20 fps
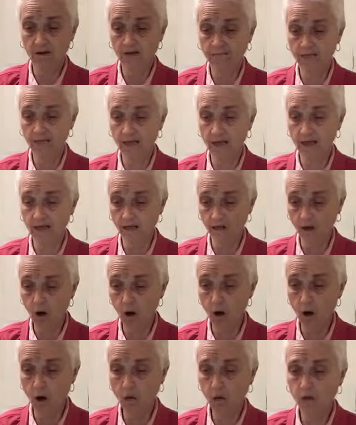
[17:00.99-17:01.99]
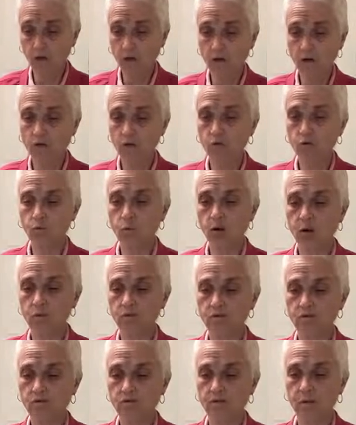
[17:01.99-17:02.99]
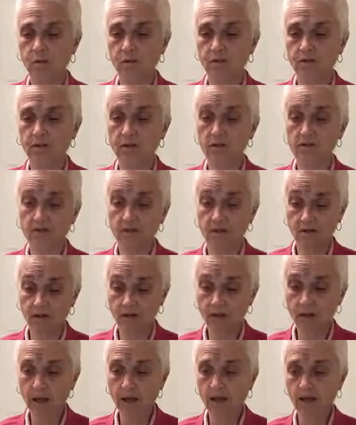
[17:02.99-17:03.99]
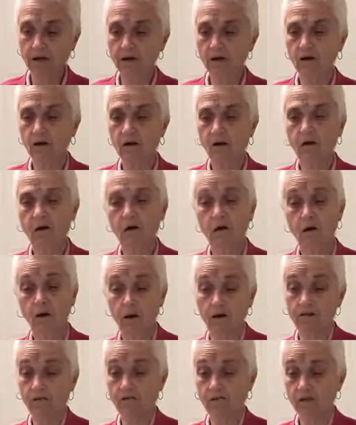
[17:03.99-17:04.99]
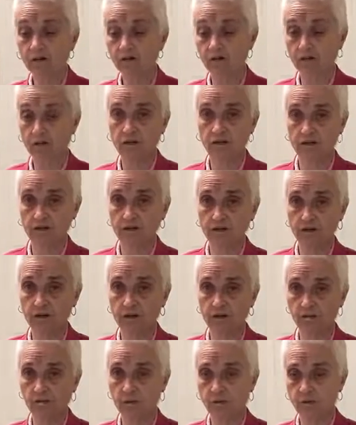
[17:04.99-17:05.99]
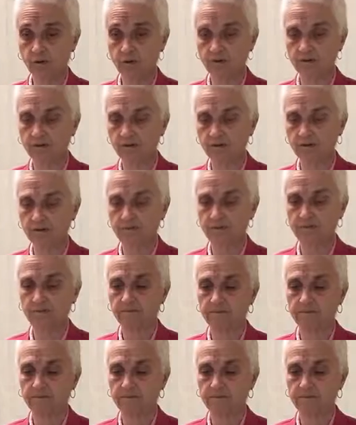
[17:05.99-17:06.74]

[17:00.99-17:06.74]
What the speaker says: of saying no to what was more or less a command, all the rishis agreed to be present.